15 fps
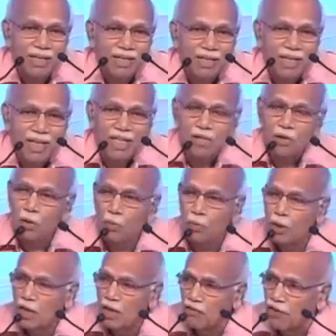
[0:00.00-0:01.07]
There is no
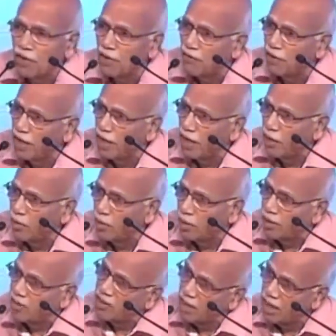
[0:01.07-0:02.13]
pill for every ill, but there
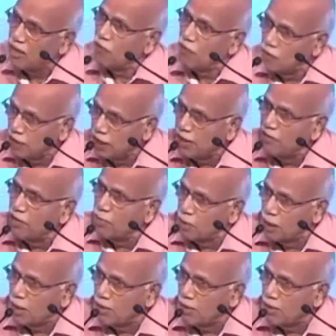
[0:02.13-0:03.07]
is an ill following every pill.